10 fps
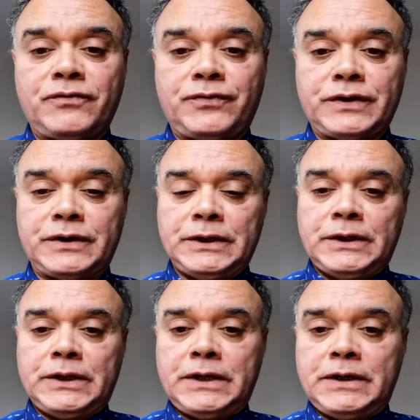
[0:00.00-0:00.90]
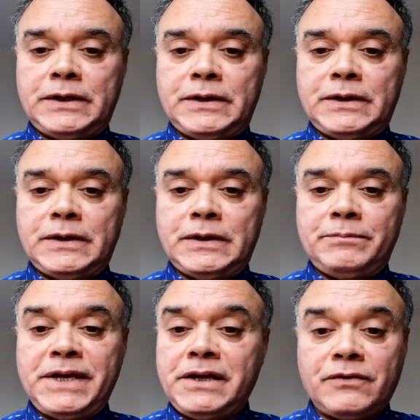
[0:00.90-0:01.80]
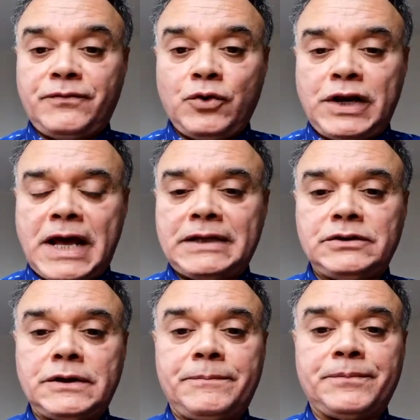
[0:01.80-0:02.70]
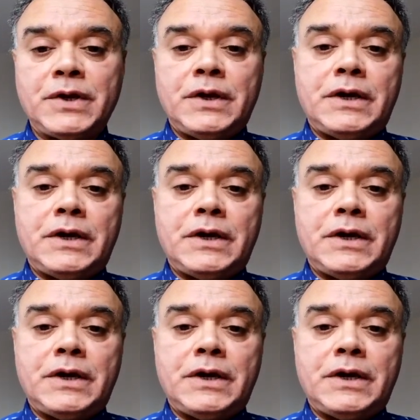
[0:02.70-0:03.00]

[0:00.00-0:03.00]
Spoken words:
of being full and